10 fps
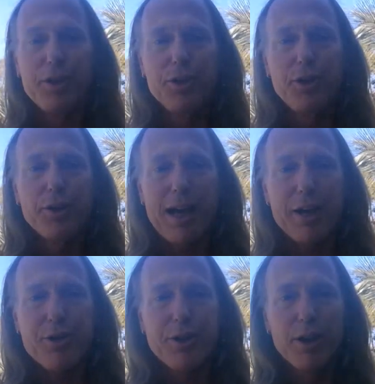to do your
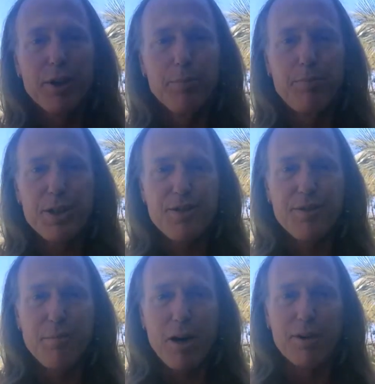extra little bits of
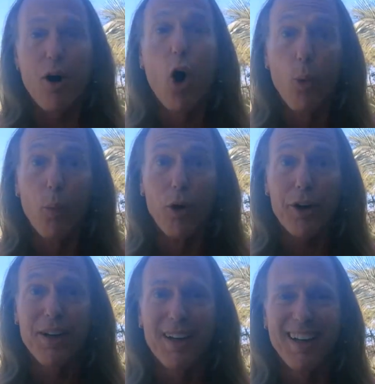amount of homework.